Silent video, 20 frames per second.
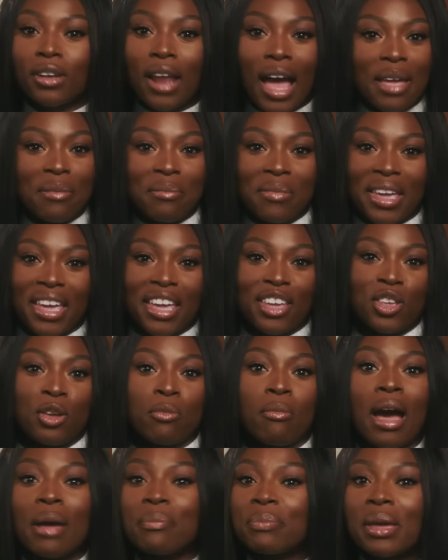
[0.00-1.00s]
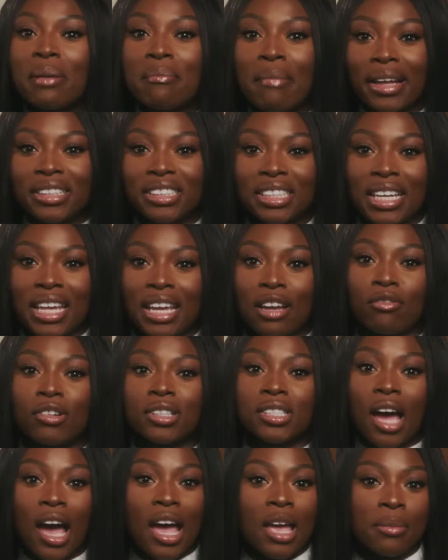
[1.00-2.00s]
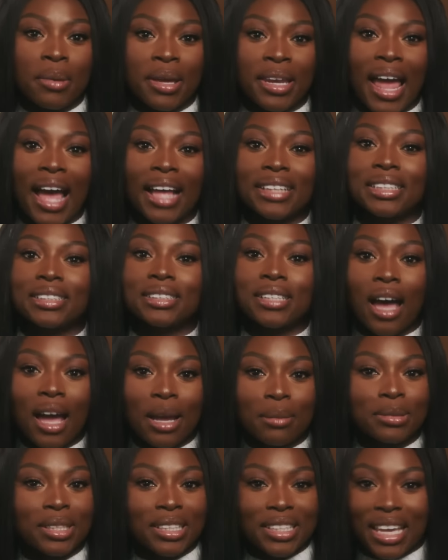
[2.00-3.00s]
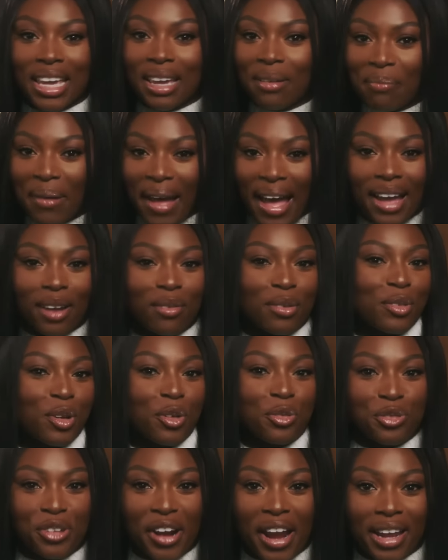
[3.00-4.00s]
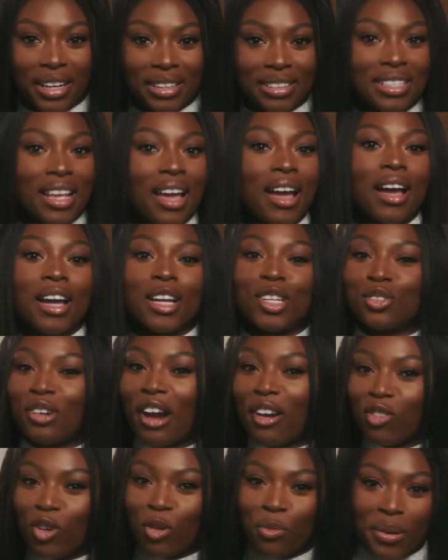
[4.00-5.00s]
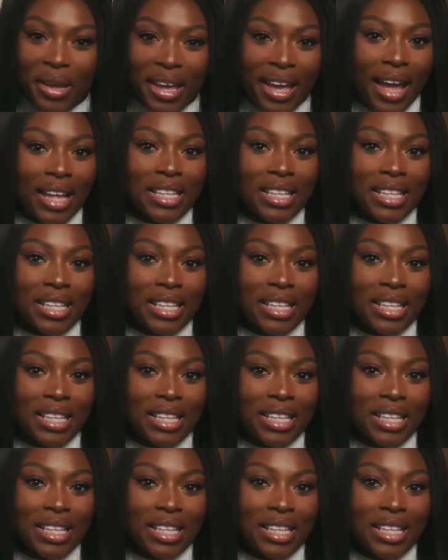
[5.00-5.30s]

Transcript: like me, you might be imagining retirement as a time to kick back with your friends, travel a bit,